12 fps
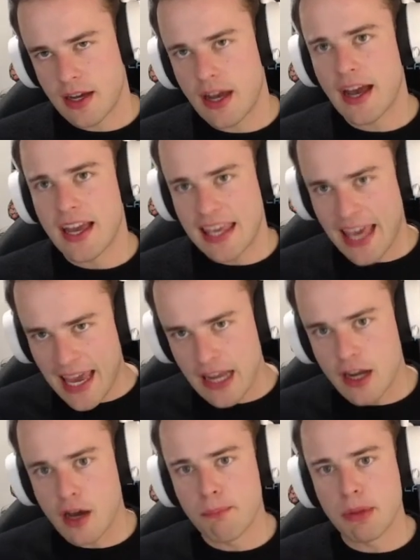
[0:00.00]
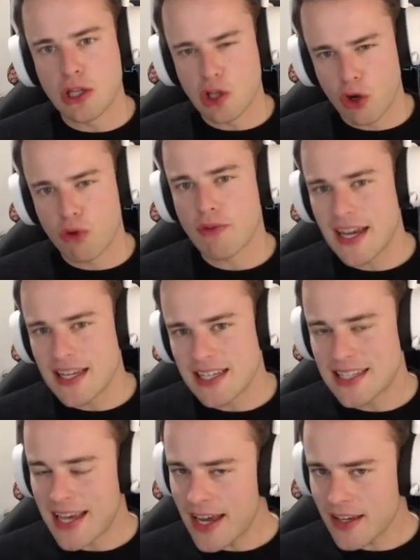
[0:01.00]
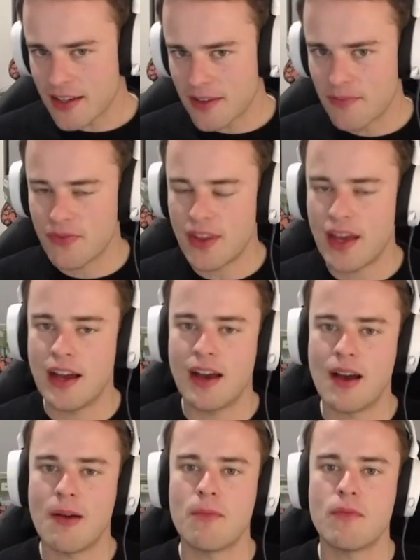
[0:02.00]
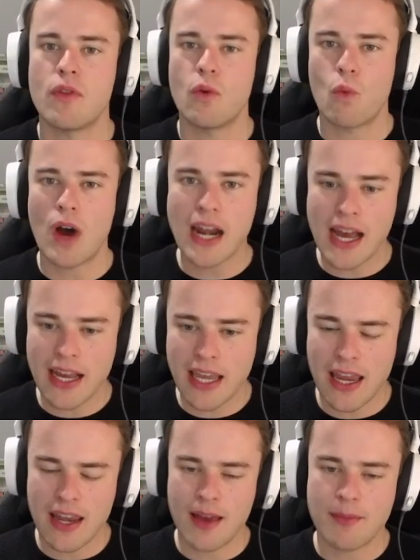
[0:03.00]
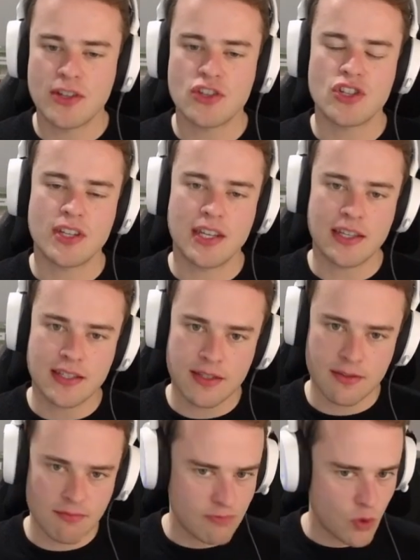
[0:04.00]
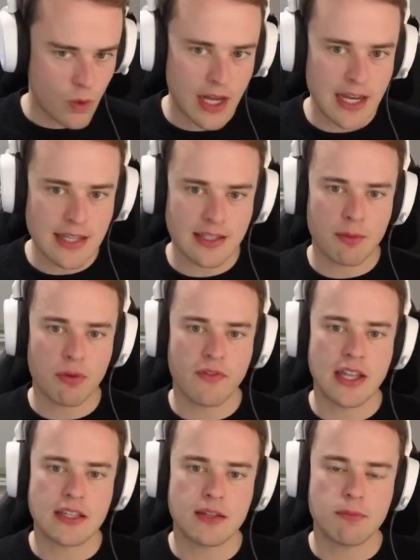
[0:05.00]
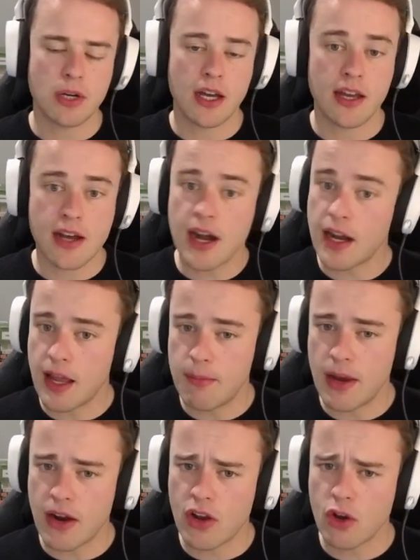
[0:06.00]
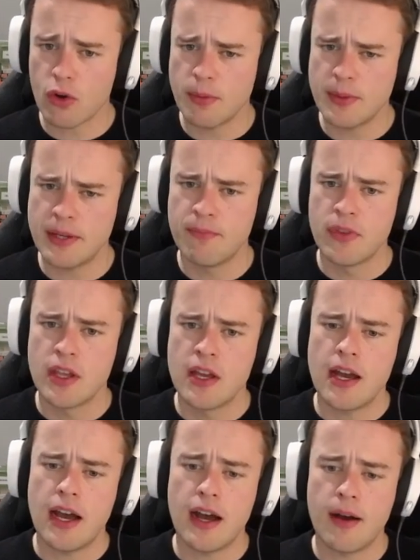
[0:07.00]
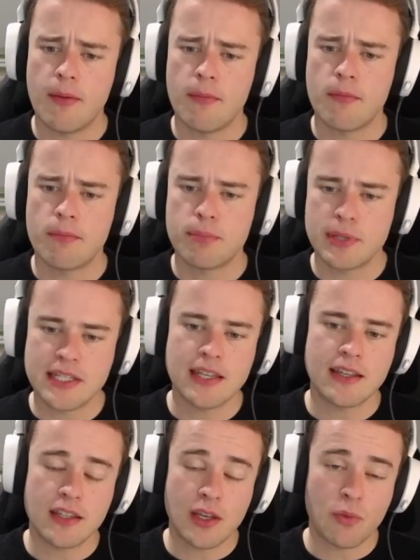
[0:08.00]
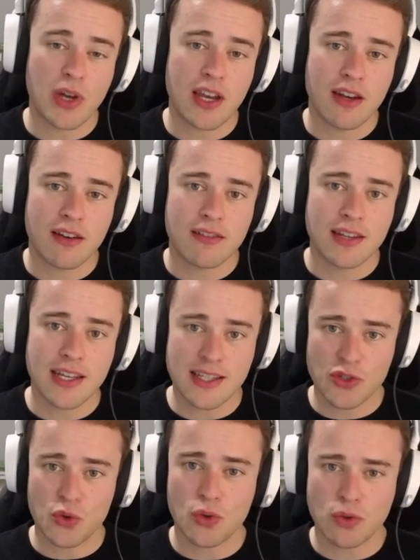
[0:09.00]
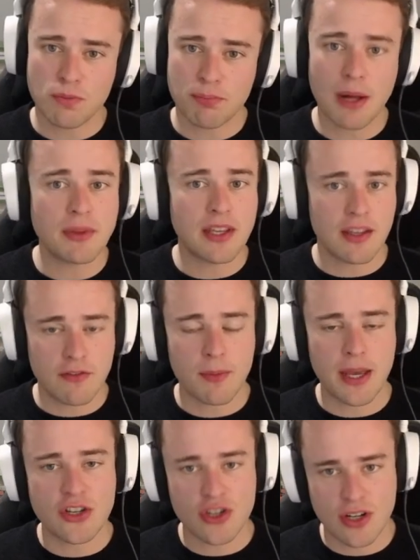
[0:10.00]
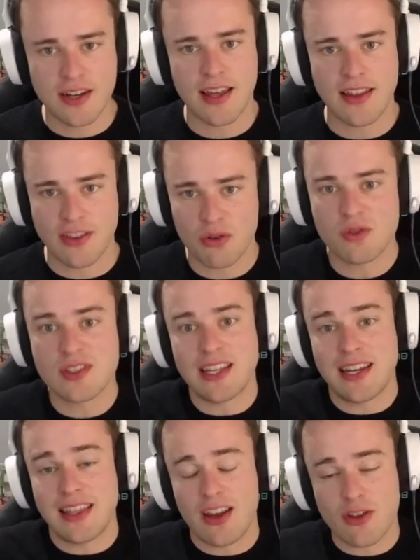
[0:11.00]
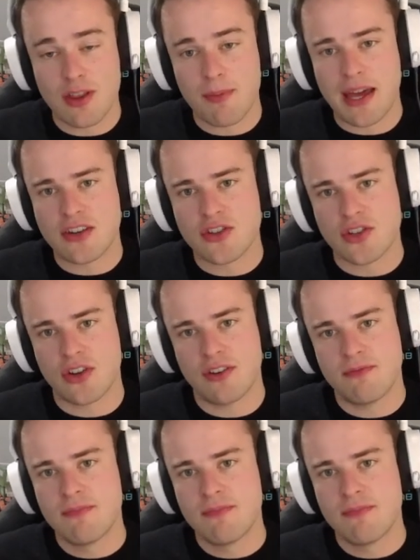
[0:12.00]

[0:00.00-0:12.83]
again, a below rate attack. The 1 arcane damage is quite easily prevented by arcane barrier equipment, particularly when it's all public information and they're all sitting there in the banish zone.